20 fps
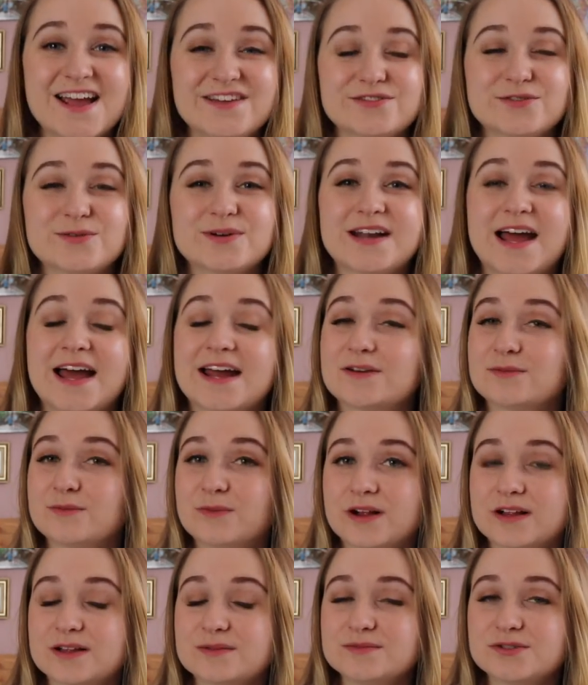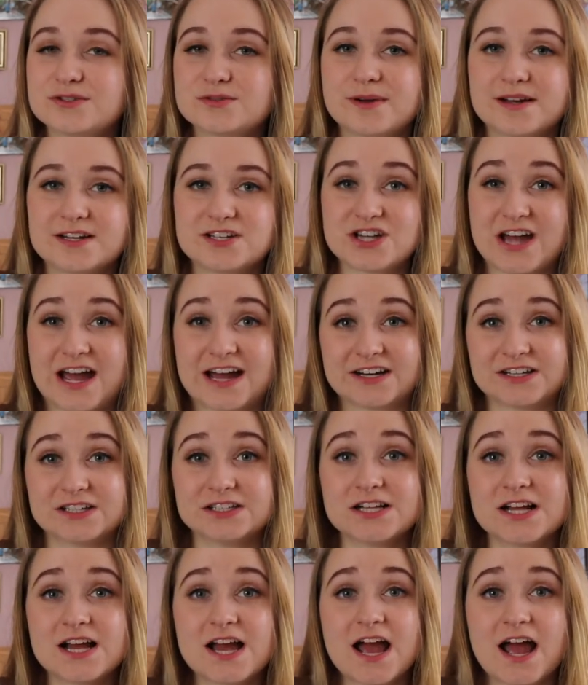Hey everyone and welcome to my
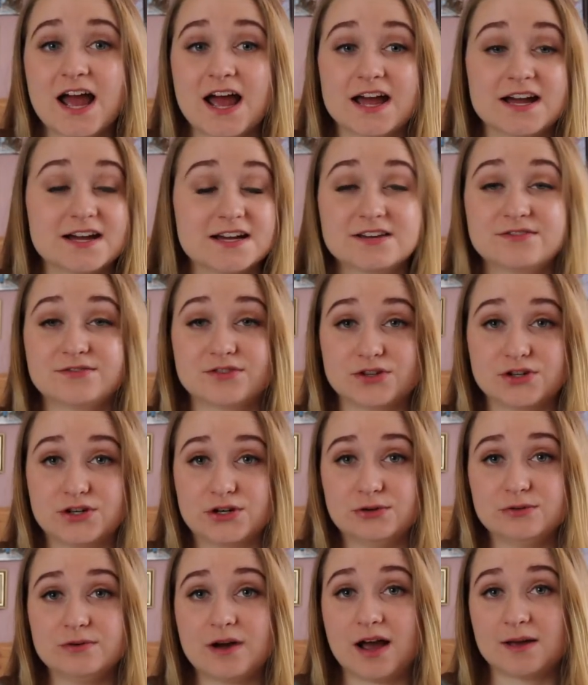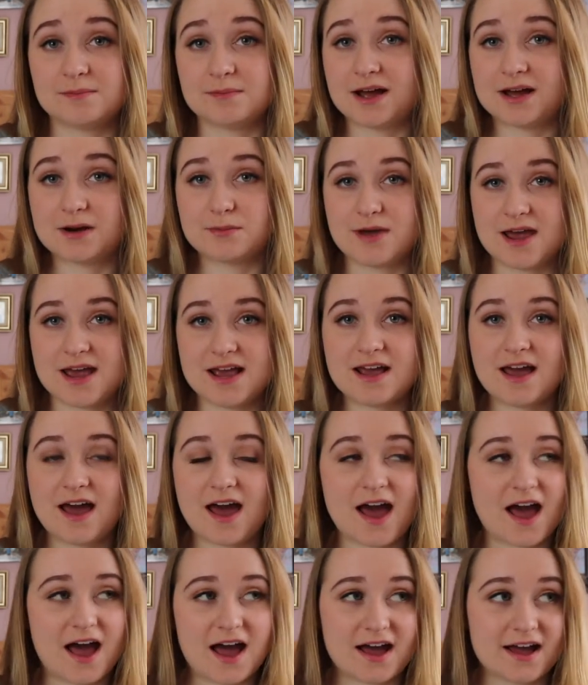channel. If you're new, I'm Anime
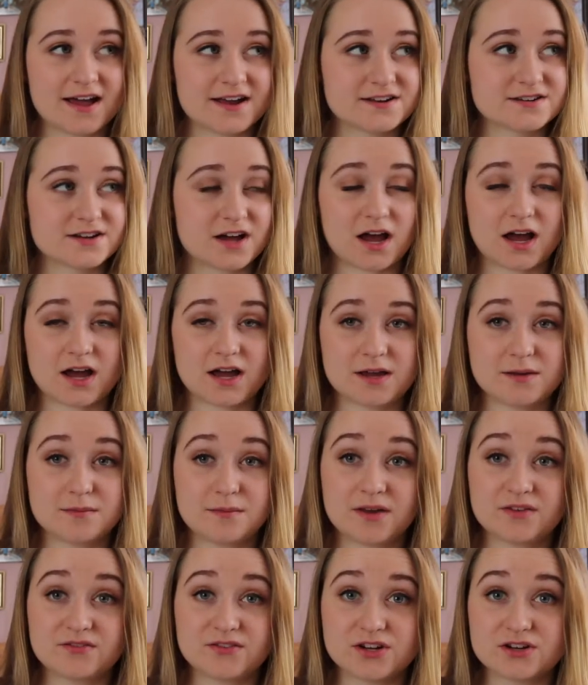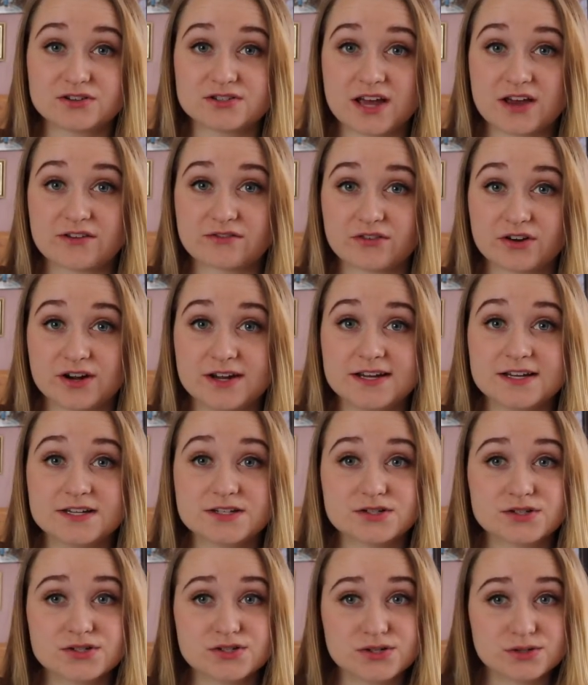and I make videos every
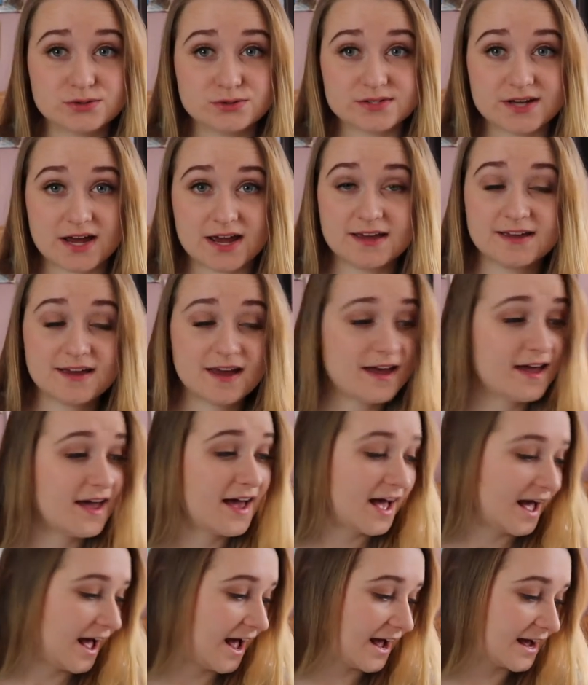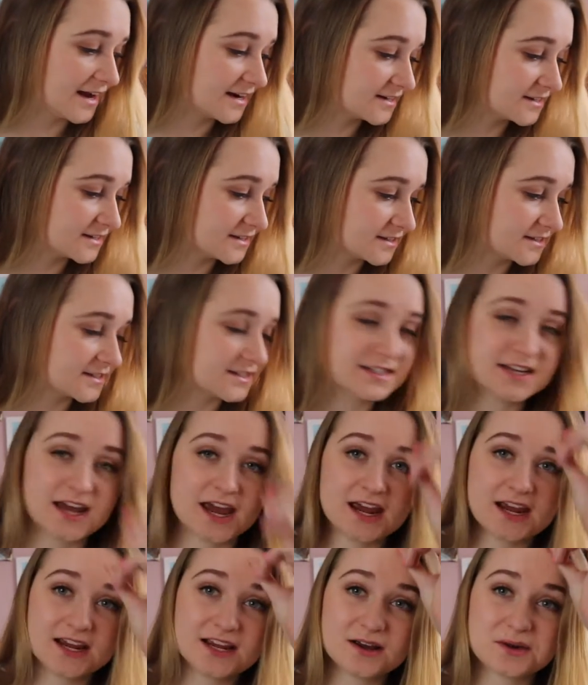Tuesday. And
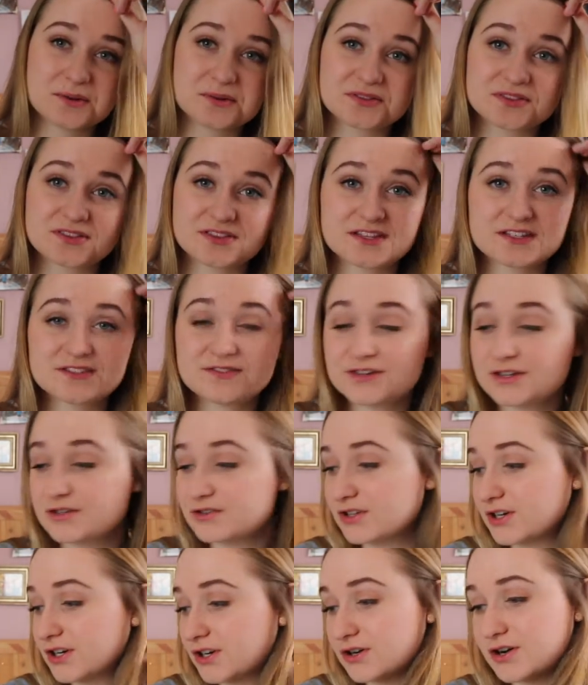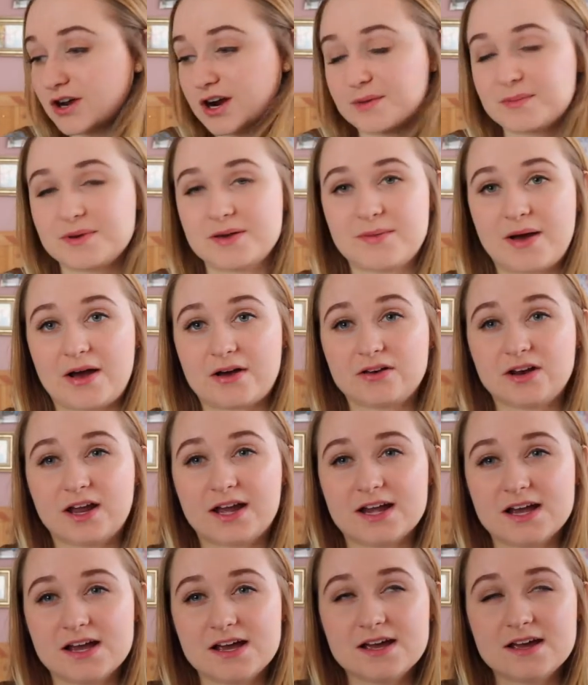today, this video is going to kind of be about,
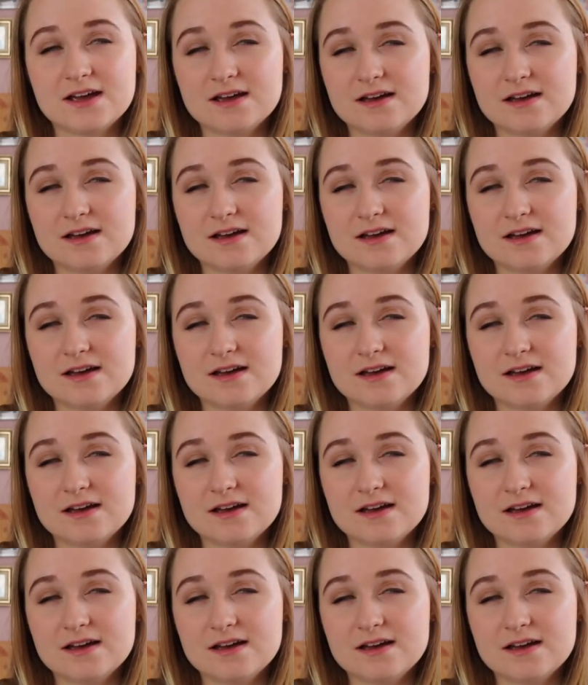like,